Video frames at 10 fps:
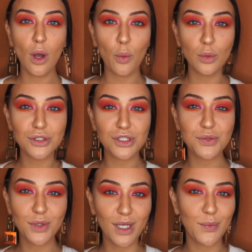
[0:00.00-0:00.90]
We're just
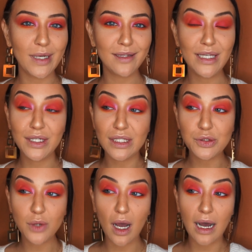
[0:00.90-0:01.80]
really quickly gonna
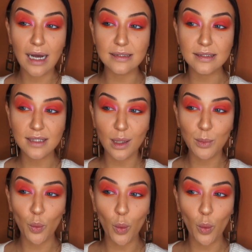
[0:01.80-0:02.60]
draw on some